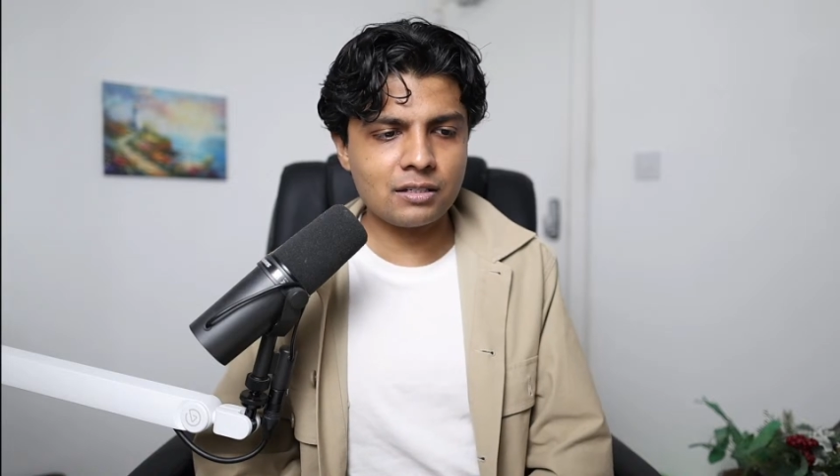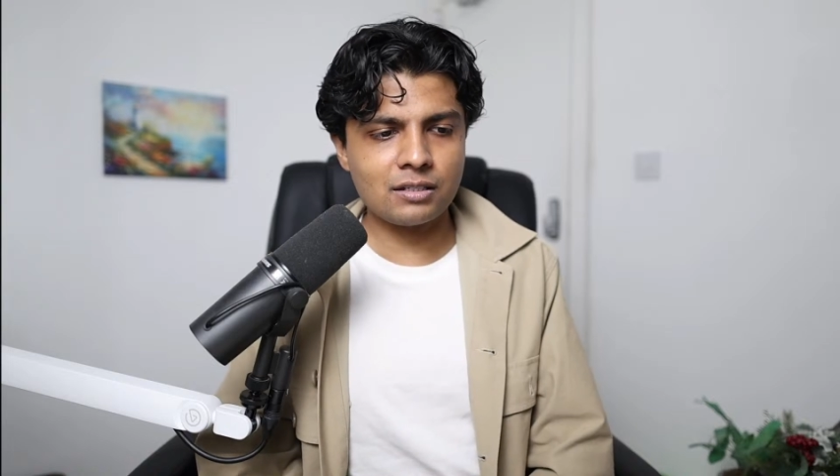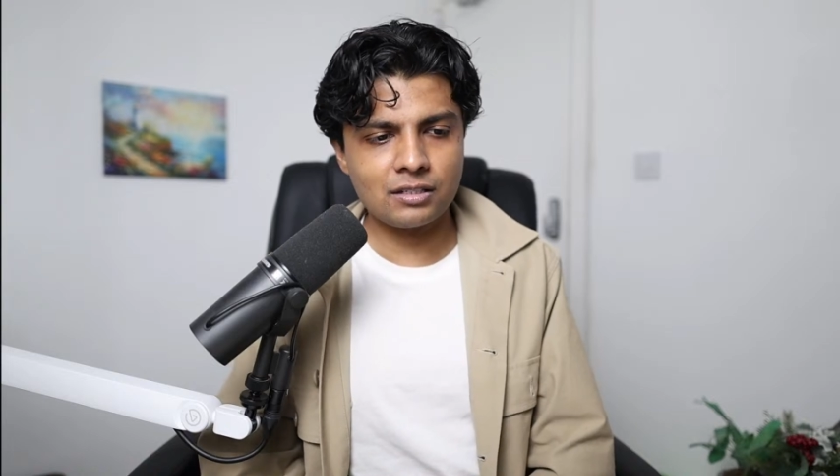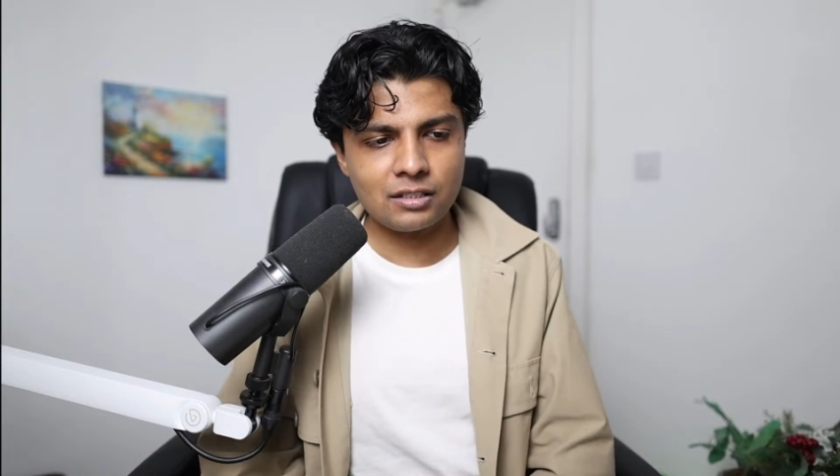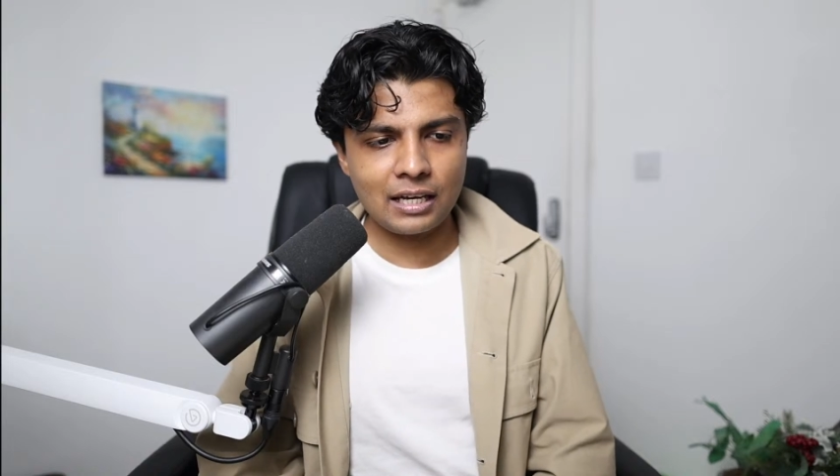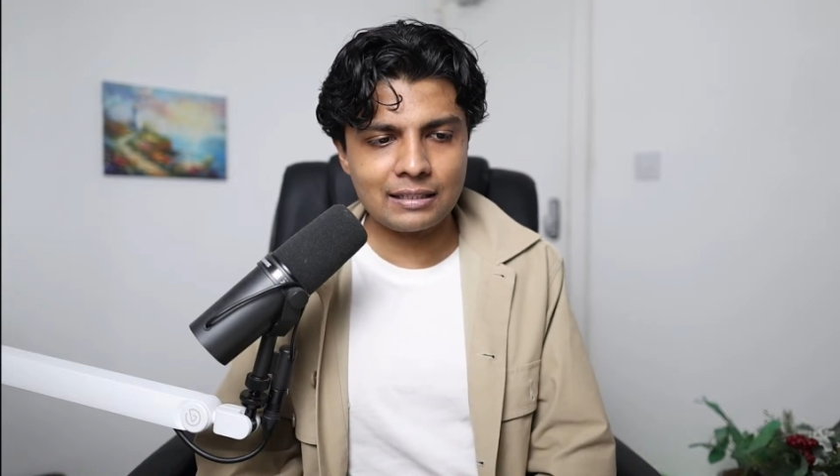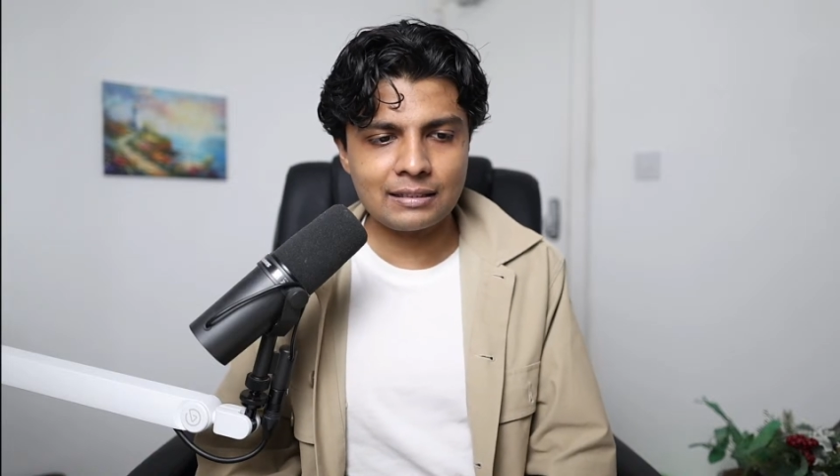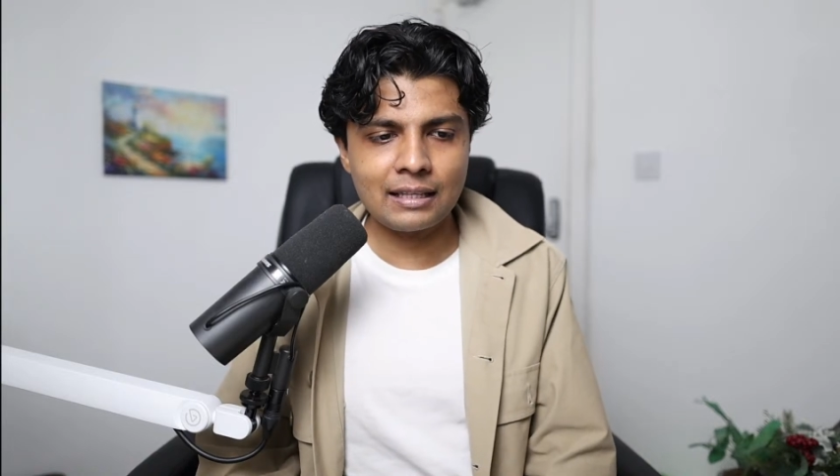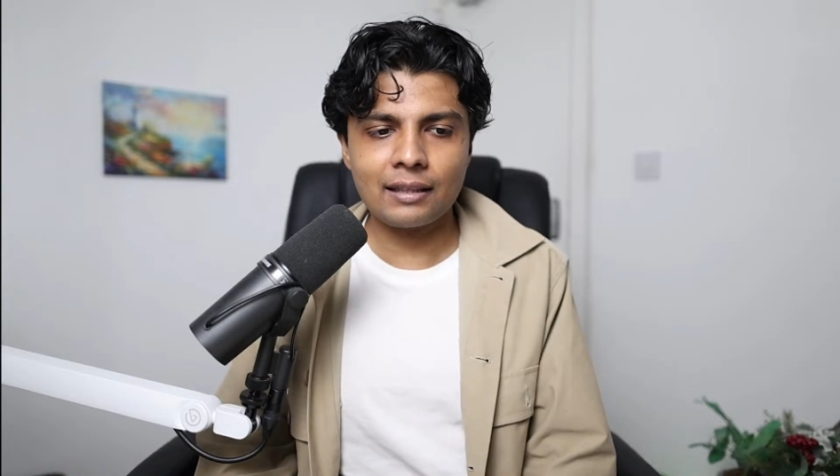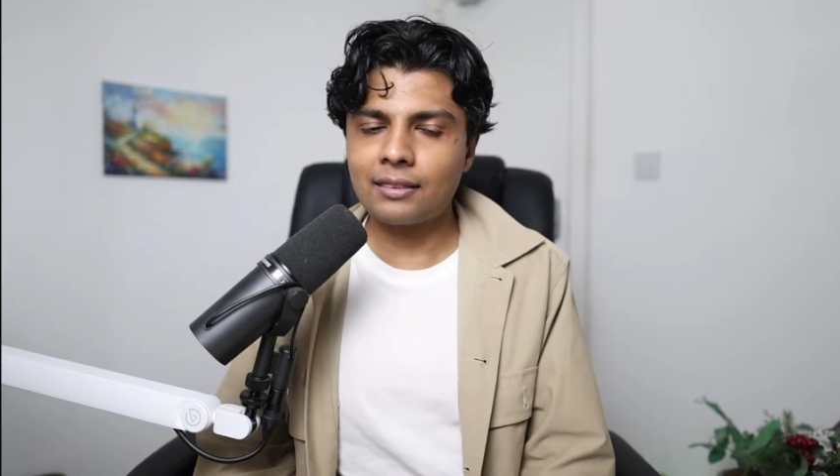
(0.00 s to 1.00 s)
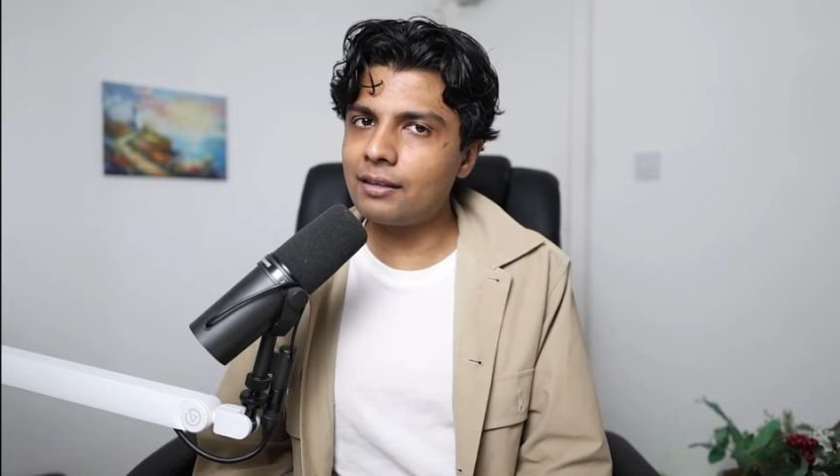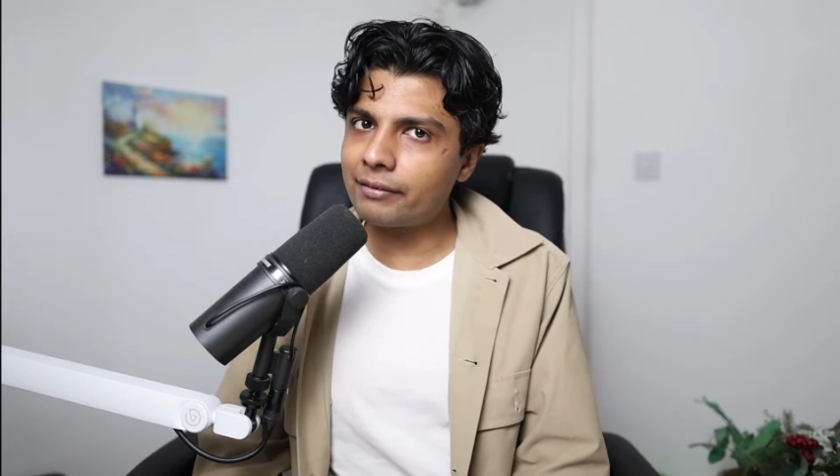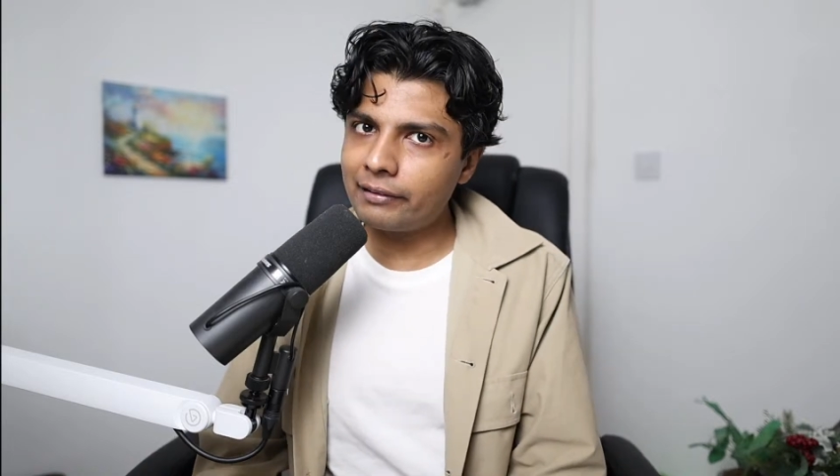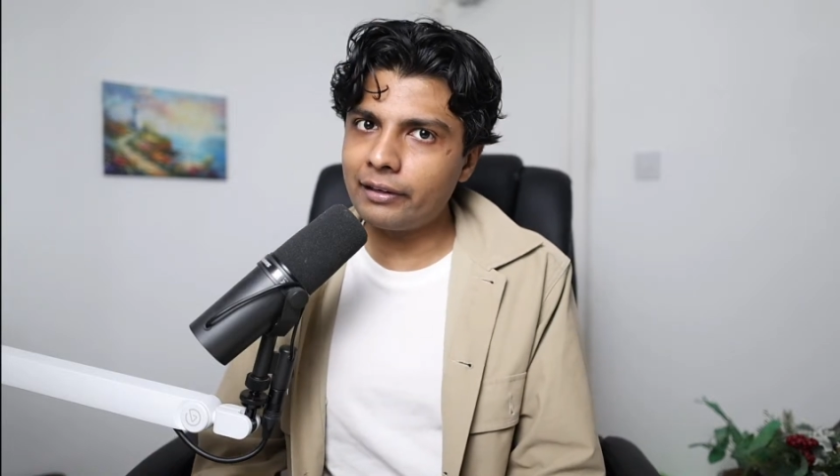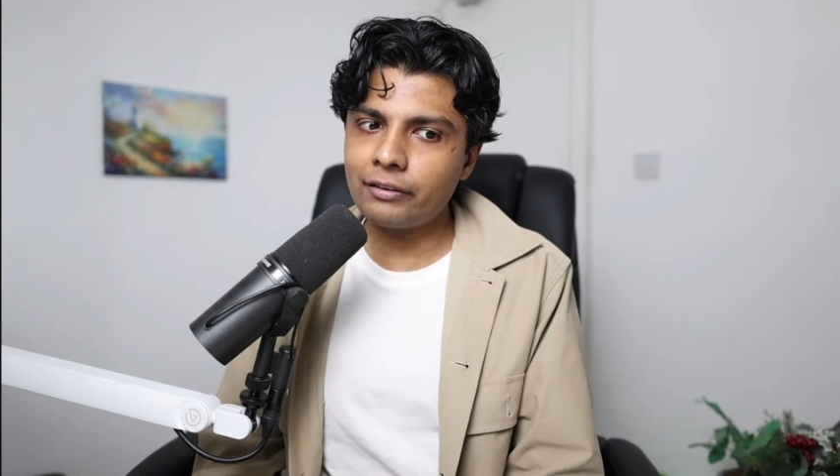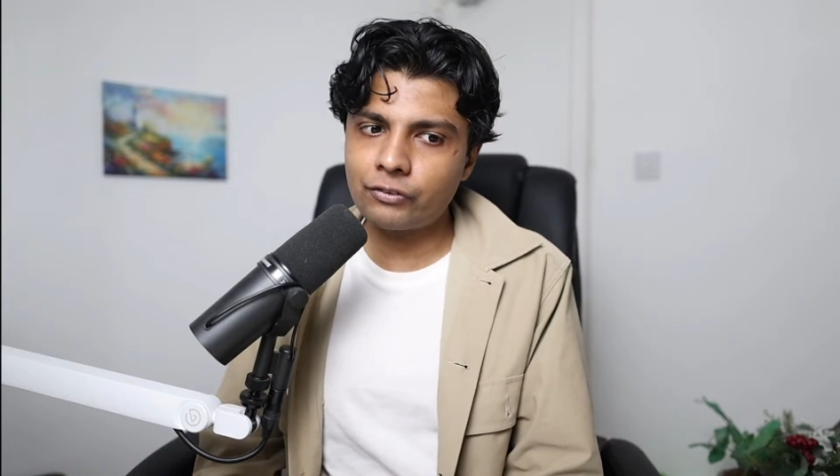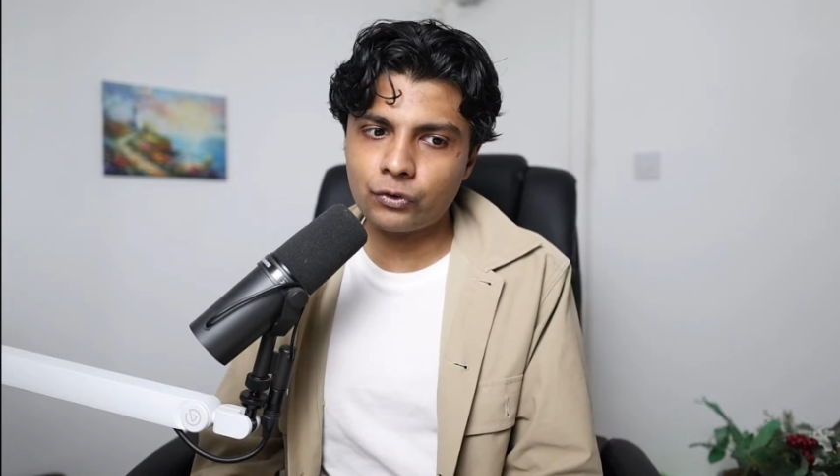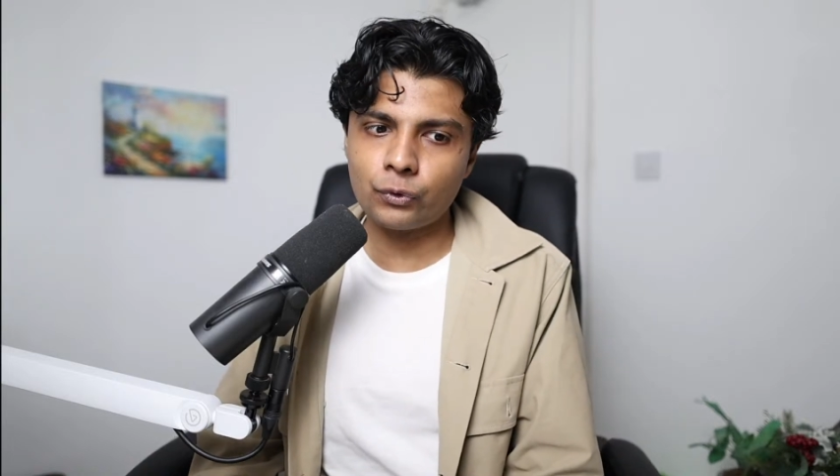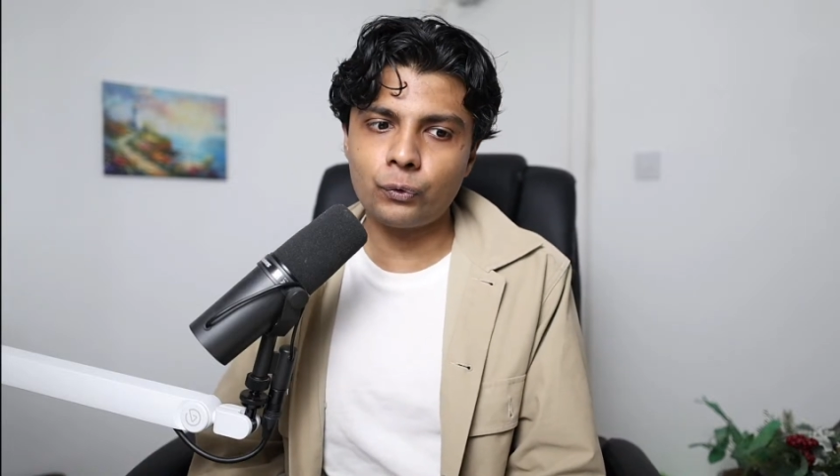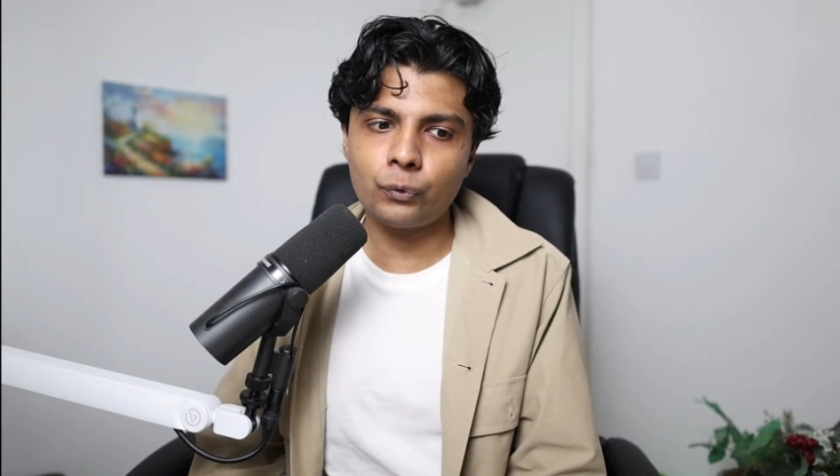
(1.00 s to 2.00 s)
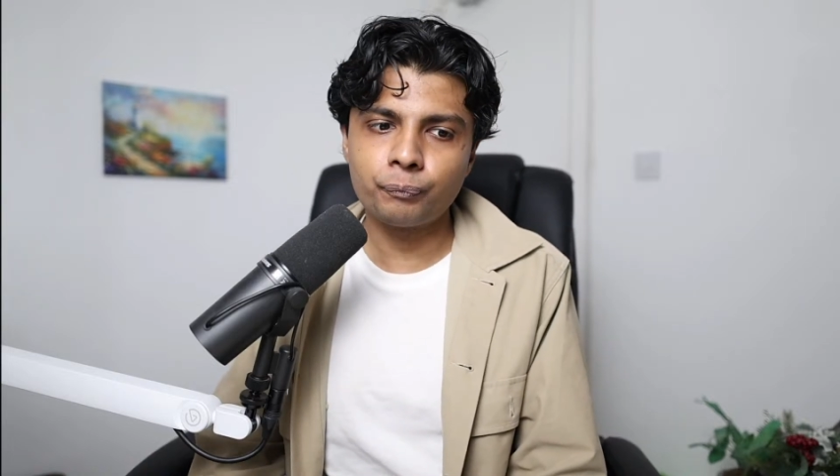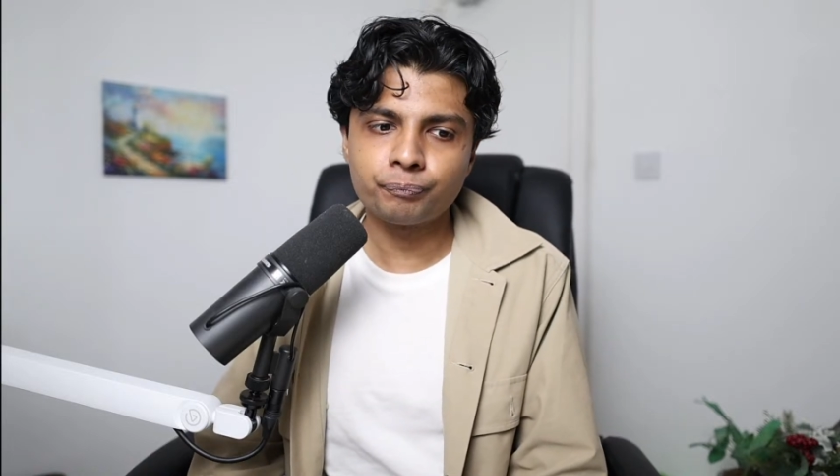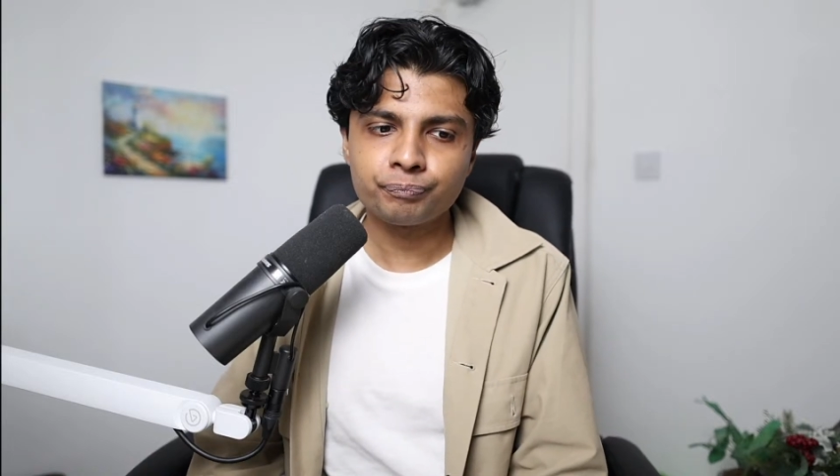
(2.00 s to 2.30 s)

to suggest that this leads to